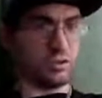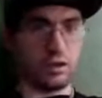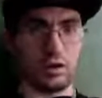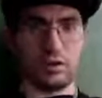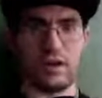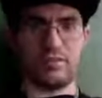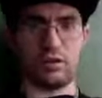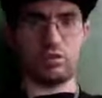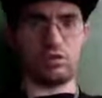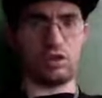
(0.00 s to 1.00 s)
If
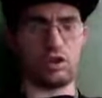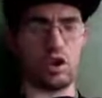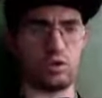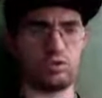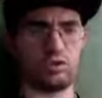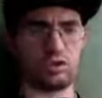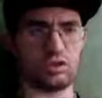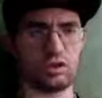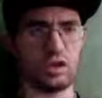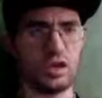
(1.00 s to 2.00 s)
you to go
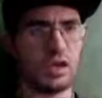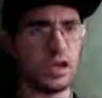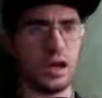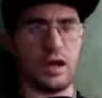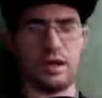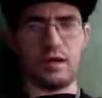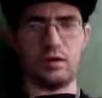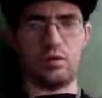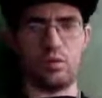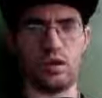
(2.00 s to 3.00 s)
to
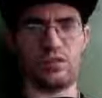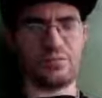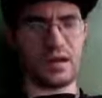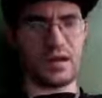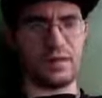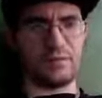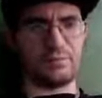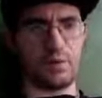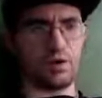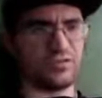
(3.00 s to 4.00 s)
one of my
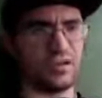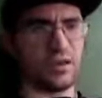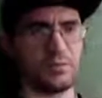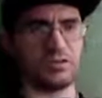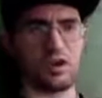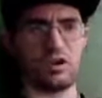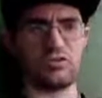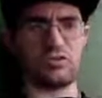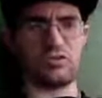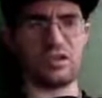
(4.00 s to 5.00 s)
most famous
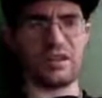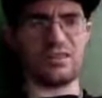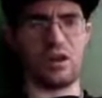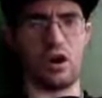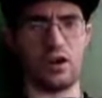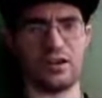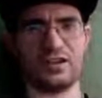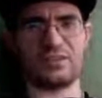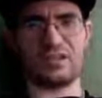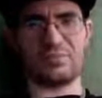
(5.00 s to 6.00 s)
concerts and the
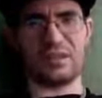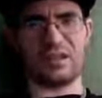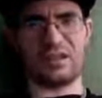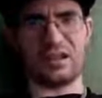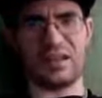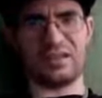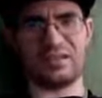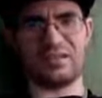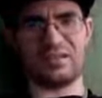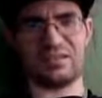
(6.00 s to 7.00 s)
artist can be
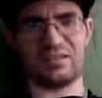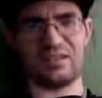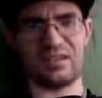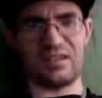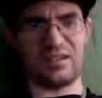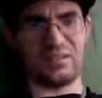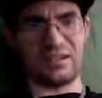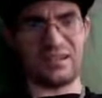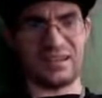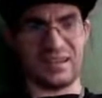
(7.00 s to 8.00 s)
like,
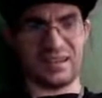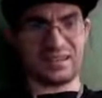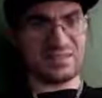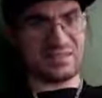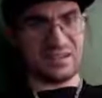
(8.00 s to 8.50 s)
a dick,